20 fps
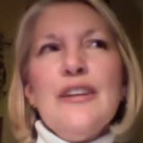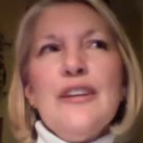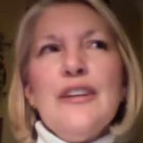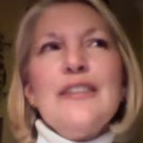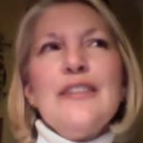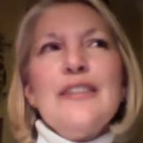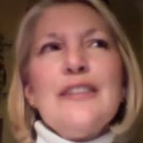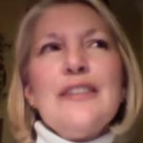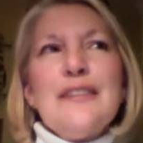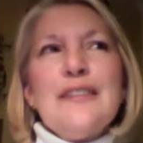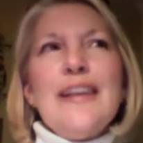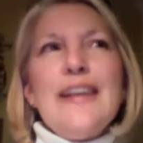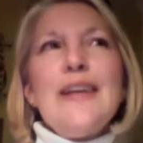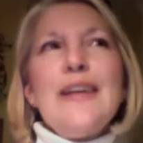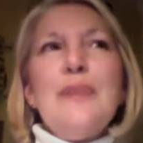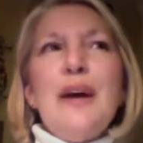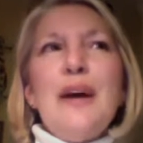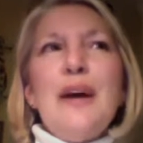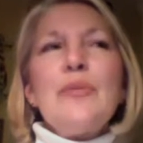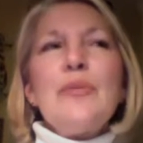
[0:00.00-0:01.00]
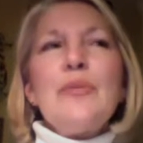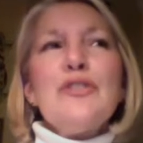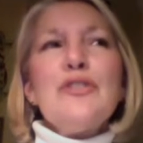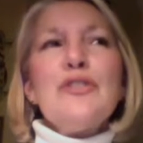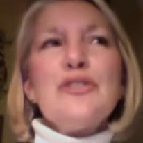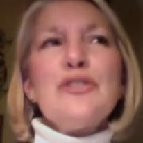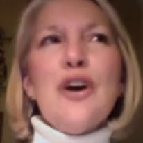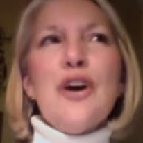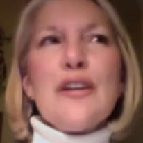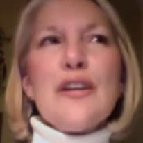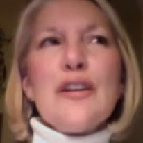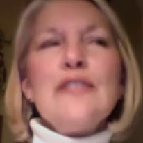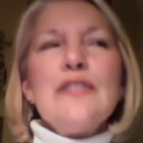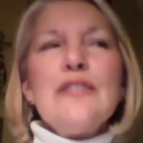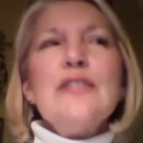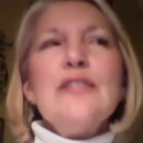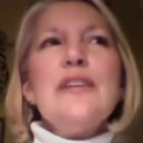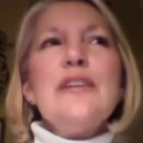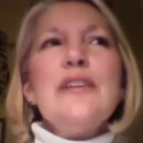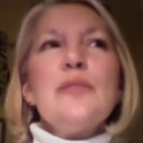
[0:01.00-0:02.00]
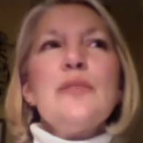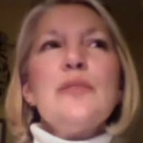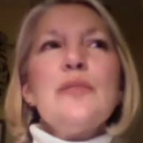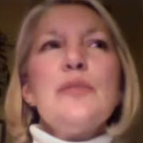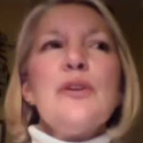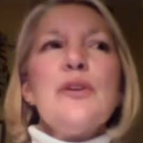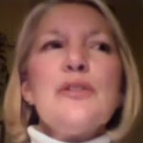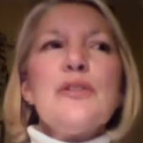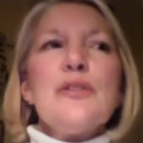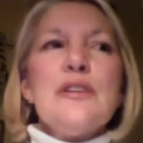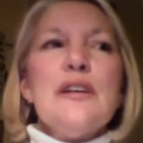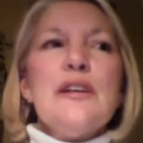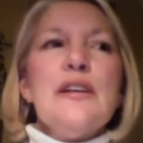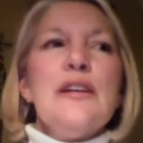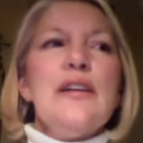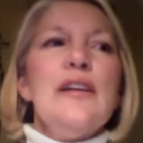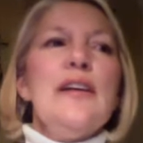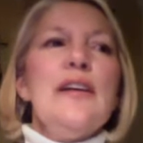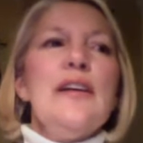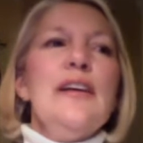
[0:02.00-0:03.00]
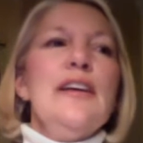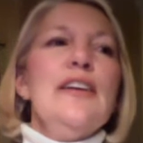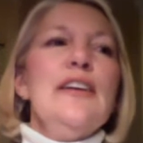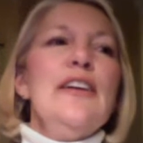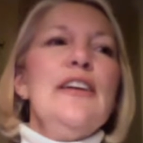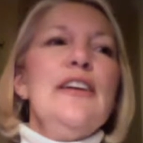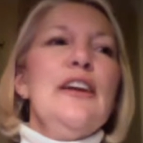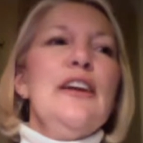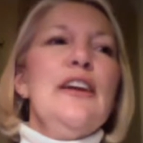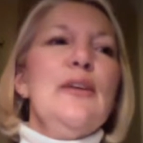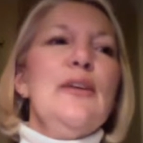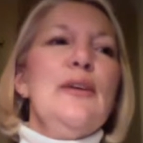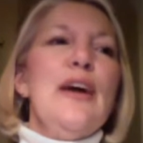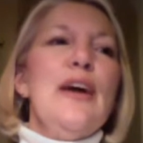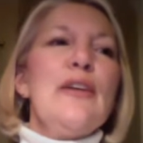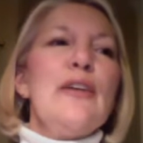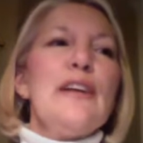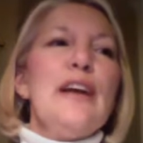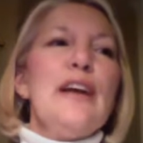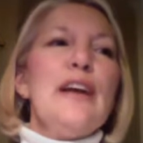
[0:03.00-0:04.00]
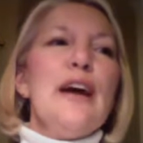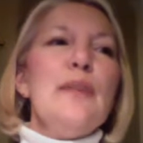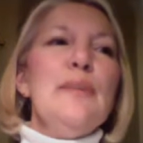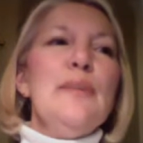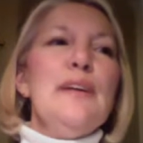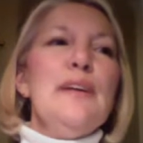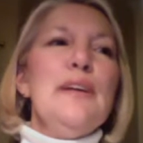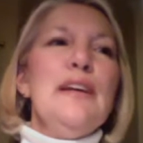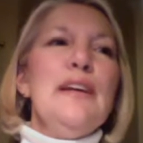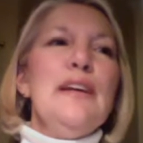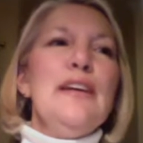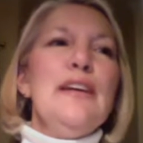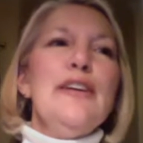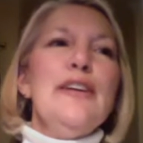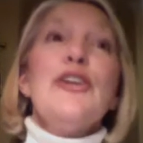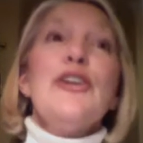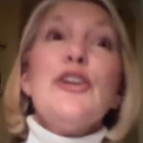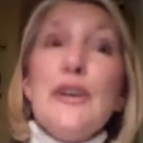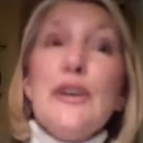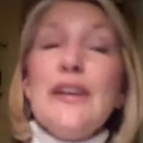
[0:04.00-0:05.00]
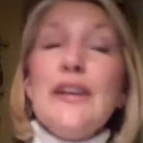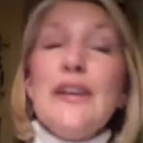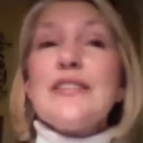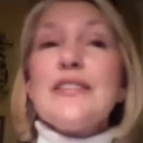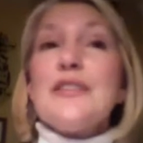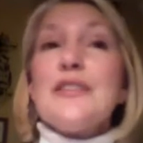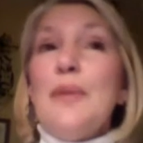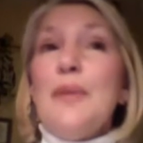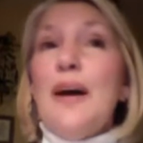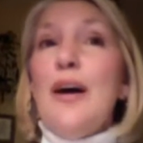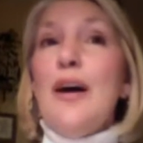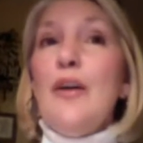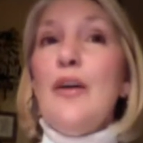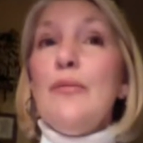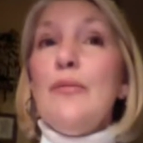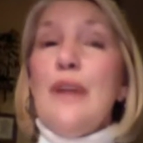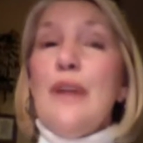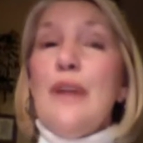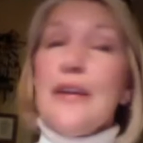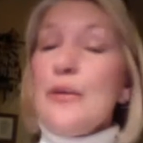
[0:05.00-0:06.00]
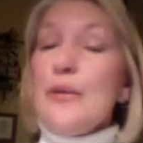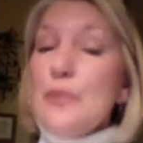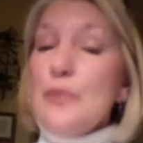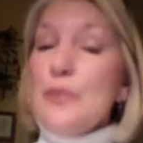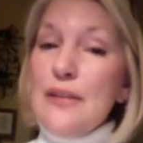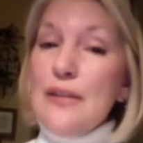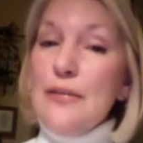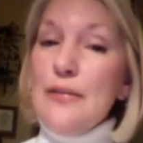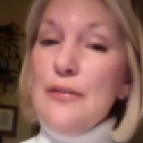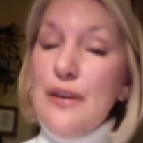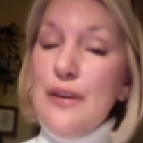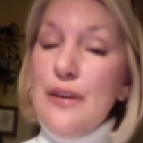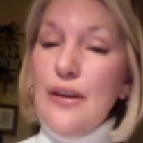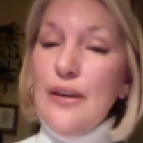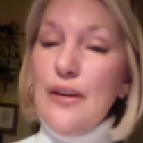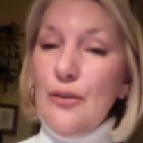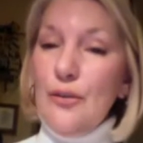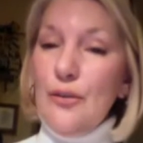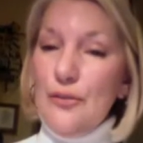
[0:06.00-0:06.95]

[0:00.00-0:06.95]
think about, when you're talking to the other person, how can I be curious about how they really feel,